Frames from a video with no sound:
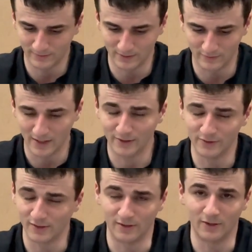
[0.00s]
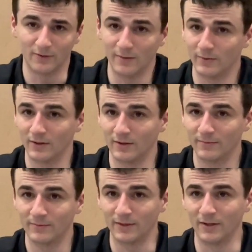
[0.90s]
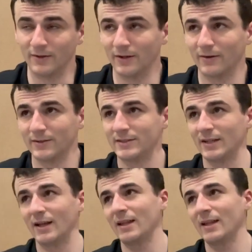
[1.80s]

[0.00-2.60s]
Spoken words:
the value's gonna go up on them. You know, they're on sale.